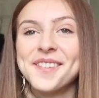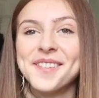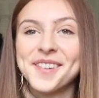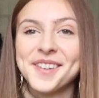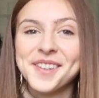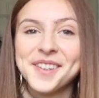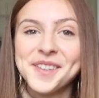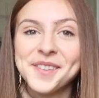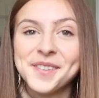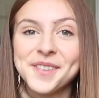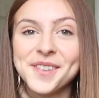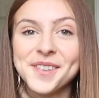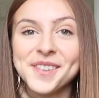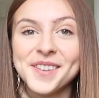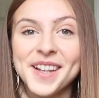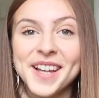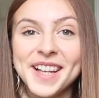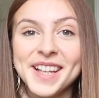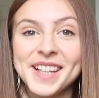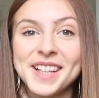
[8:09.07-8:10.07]
Or if you're
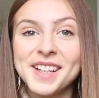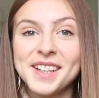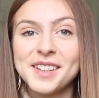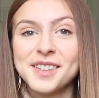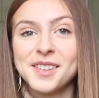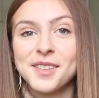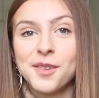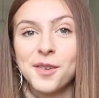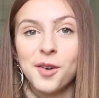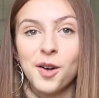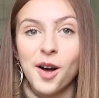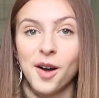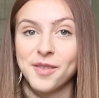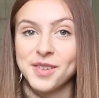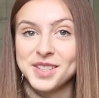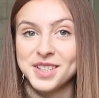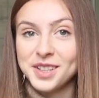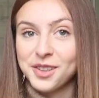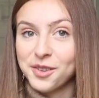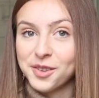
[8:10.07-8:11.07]
like
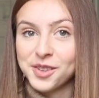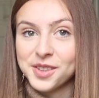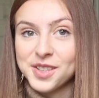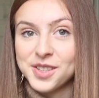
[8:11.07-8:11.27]
obviously older